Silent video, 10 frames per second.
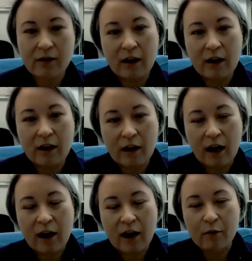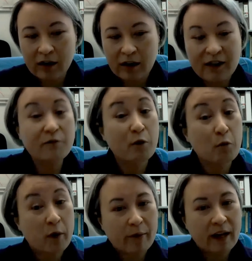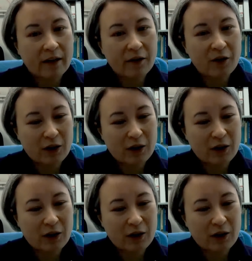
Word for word: I will check a different web page.